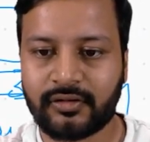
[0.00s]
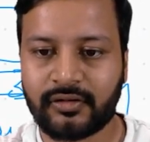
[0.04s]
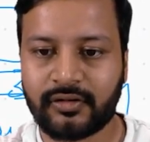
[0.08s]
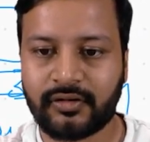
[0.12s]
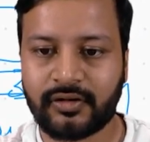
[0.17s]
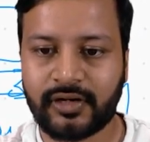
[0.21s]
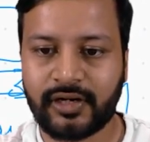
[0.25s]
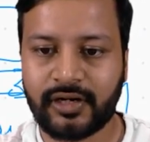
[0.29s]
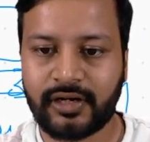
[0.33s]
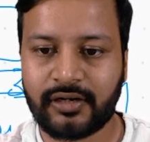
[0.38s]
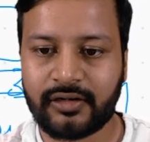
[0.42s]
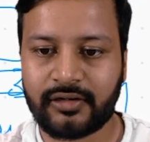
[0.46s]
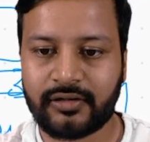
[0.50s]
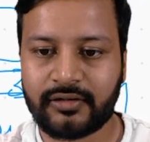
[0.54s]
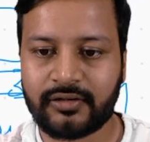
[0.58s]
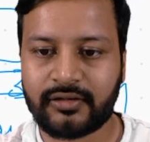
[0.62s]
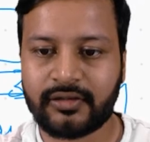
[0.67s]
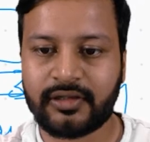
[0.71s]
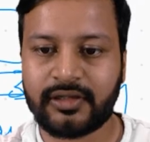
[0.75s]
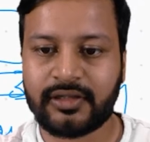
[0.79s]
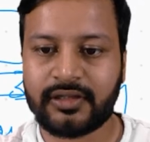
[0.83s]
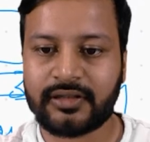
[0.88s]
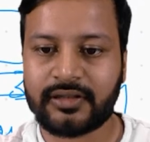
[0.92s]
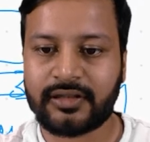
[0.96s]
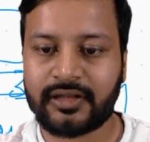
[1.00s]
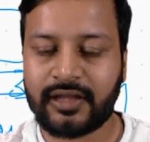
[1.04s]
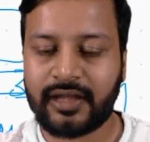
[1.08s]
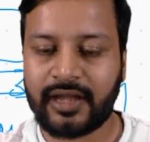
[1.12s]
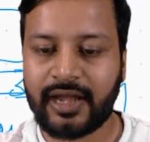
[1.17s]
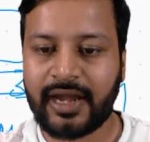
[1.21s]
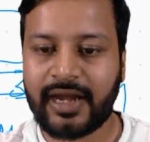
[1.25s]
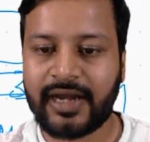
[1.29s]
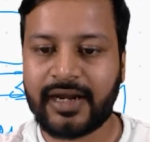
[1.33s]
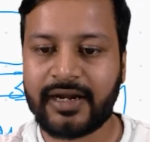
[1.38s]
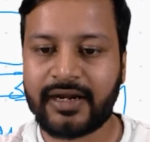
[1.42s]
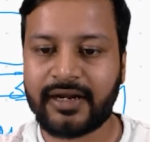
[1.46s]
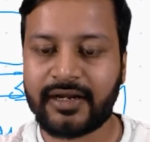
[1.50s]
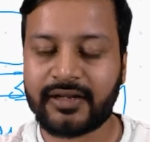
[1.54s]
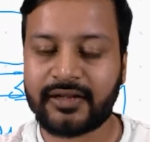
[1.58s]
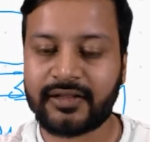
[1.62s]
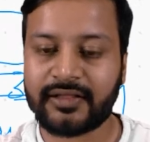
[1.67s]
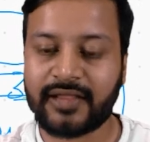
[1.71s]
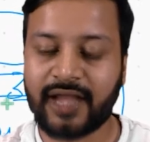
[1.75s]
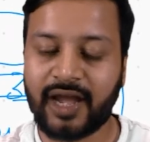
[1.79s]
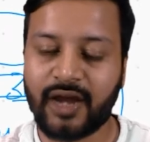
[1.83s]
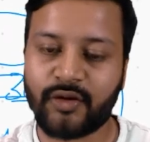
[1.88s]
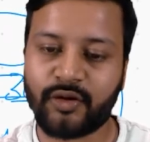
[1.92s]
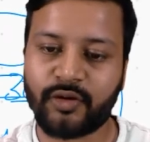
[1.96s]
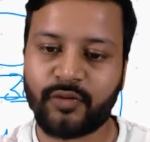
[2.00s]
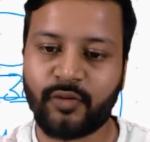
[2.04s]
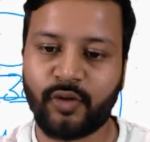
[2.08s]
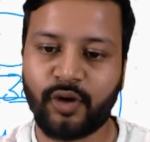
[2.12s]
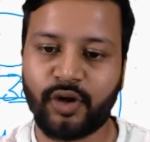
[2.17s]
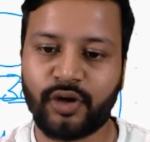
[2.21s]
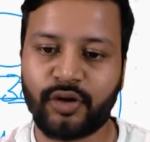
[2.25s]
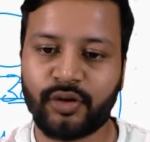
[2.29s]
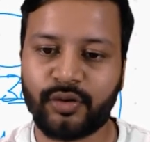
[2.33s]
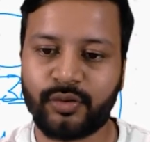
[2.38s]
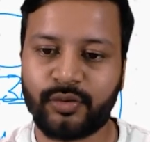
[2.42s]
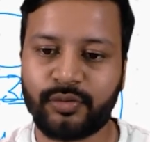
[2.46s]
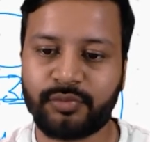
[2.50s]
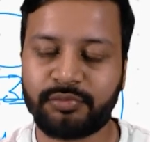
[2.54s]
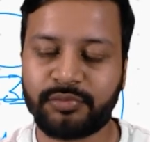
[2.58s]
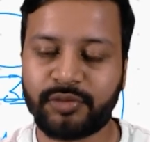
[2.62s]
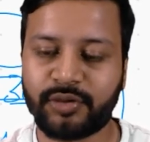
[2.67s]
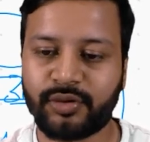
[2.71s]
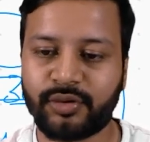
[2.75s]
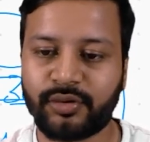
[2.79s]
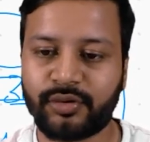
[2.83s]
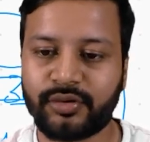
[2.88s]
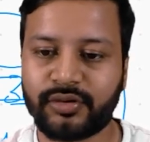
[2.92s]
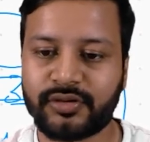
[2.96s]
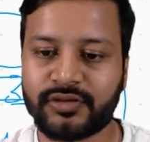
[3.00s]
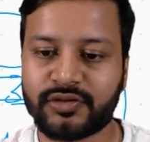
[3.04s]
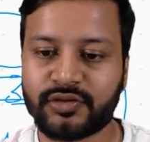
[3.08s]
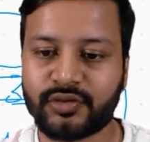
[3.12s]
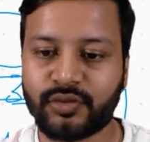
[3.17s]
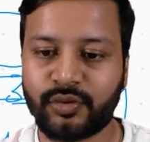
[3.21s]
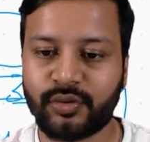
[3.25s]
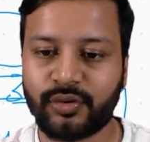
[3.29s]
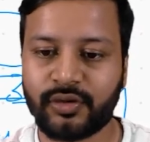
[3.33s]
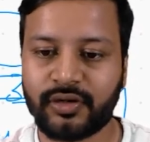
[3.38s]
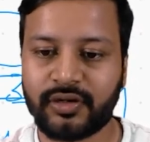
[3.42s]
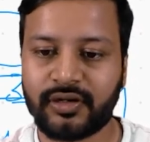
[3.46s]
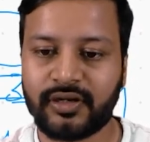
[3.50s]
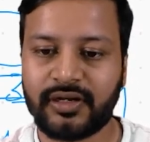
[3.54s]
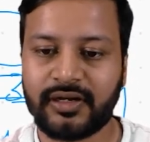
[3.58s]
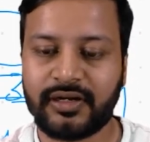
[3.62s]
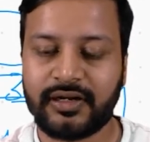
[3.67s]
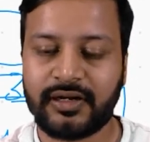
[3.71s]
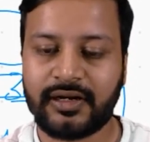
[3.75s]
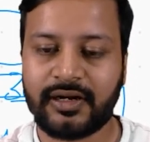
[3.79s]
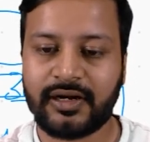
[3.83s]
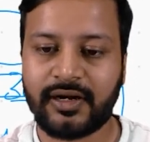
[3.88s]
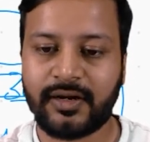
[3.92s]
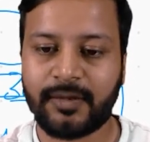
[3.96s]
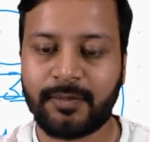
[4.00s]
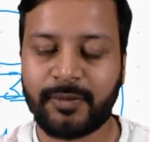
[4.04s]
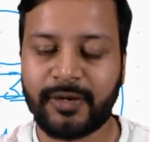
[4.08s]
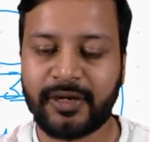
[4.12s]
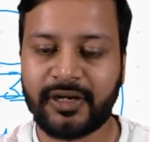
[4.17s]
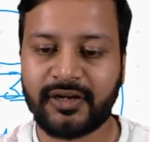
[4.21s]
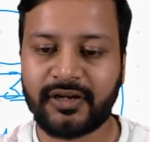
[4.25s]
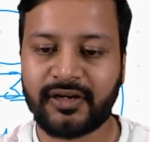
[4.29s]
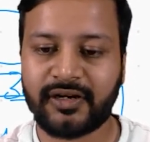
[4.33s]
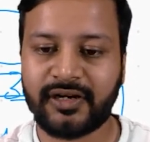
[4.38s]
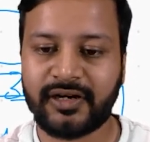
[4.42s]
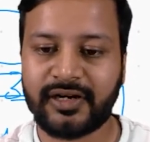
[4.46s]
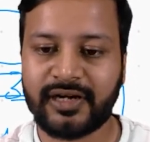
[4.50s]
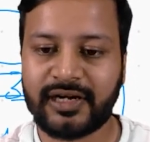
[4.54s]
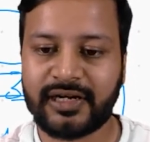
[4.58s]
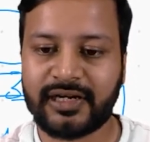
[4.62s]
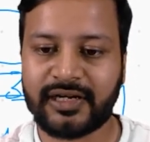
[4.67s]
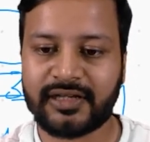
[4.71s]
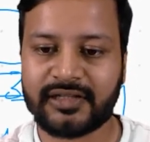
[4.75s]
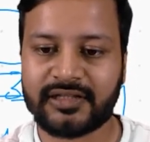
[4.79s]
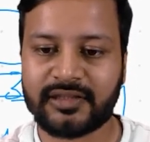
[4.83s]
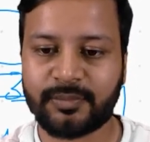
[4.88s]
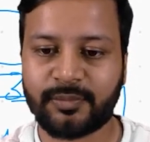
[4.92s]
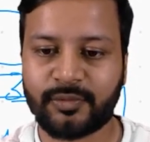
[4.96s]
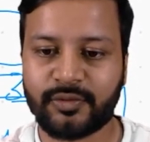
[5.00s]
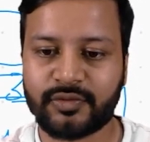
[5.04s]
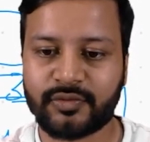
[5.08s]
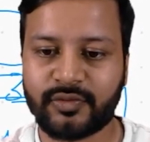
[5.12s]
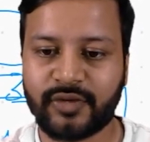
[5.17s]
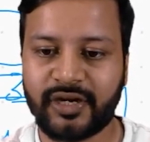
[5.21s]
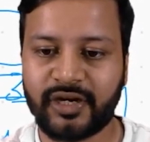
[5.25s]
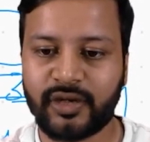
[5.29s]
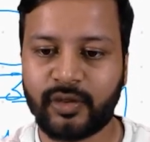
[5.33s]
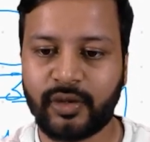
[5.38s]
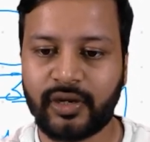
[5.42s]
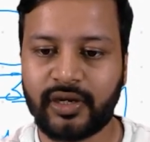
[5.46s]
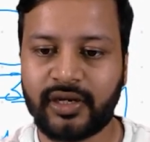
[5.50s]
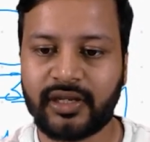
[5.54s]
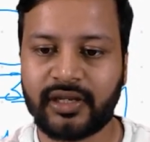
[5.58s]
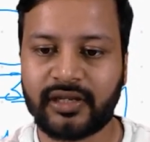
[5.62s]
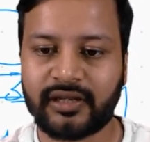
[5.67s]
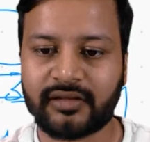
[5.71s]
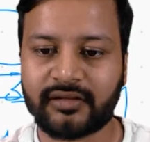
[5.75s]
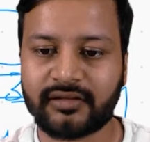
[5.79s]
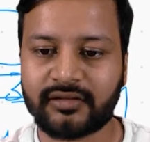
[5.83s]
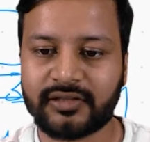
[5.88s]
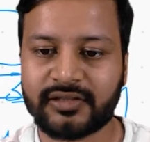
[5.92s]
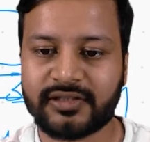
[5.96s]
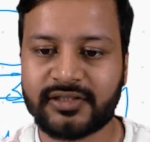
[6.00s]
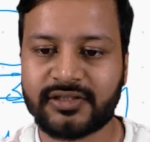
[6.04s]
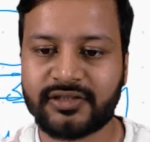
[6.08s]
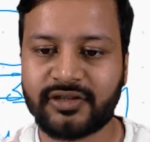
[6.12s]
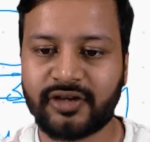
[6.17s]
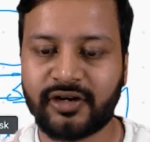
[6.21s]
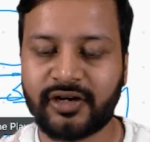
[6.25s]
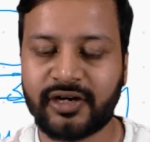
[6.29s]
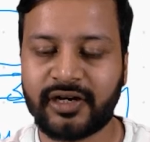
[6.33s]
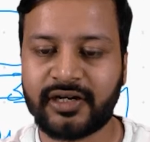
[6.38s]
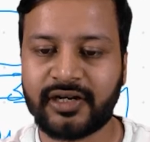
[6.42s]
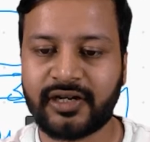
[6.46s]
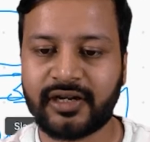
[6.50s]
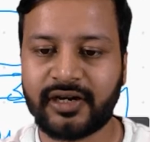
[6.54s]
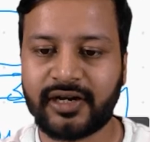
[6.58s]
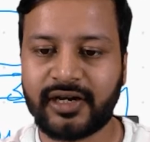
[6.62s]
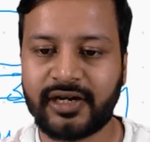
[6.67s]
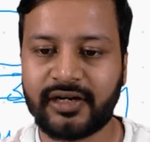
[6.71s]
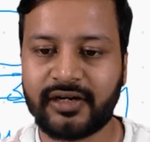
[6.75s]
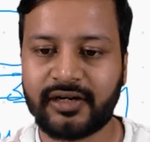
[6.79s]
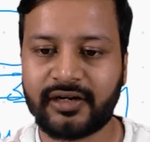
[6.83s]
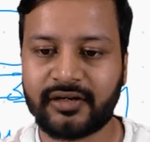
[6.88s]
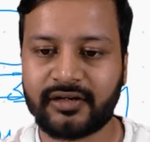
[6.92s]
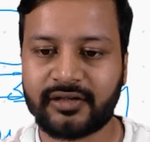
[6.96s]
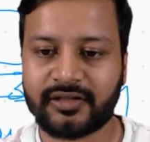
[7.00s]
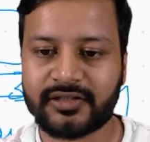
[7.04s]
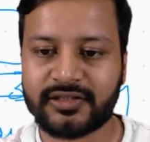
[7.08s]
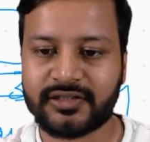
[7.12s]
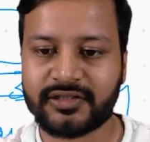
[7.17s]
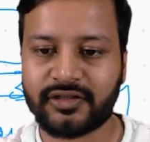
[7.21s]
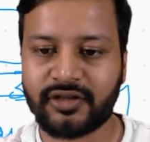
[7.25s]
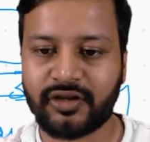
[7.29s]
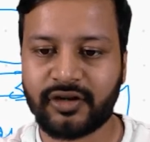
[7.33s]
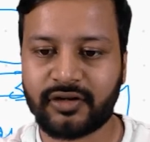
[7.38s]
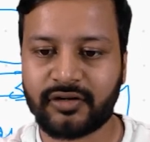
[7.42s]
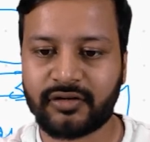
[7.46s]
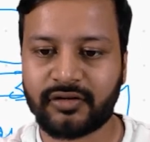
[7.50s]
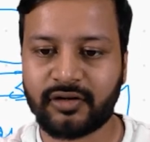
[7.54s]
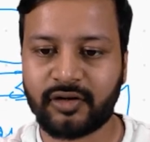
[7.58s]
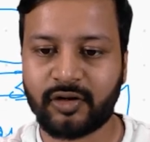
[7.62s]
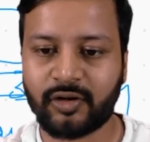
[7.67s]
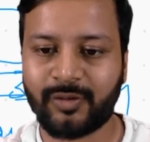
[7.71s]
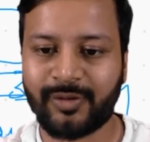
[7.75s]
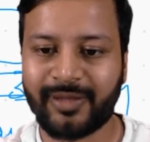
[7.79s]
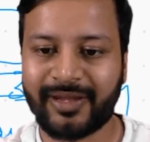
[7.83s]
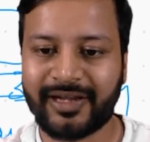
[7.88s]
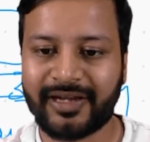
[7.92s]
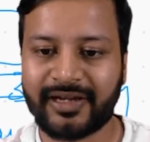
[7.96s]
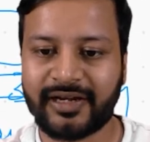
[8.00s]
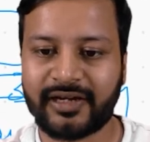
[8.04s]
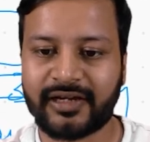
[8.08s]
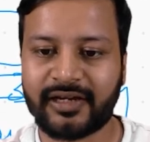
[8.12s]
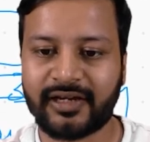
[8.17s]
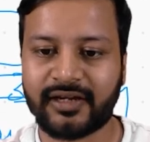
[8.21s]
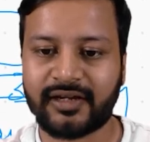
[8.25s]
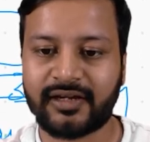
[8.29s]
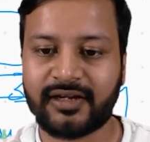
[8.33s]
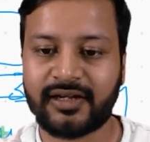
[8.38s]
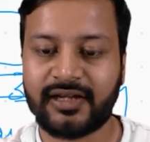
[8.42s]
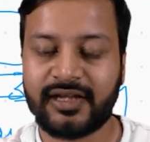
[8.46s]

right, and now you want to store a particular data, suppose 120, this is your data, right? This is your numeric data.